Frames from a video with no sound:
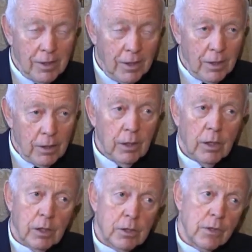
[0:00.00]
and the
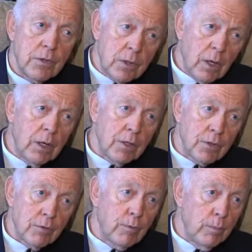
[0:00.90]
art and
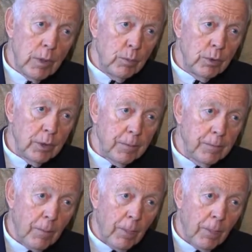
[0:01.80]
science of memory.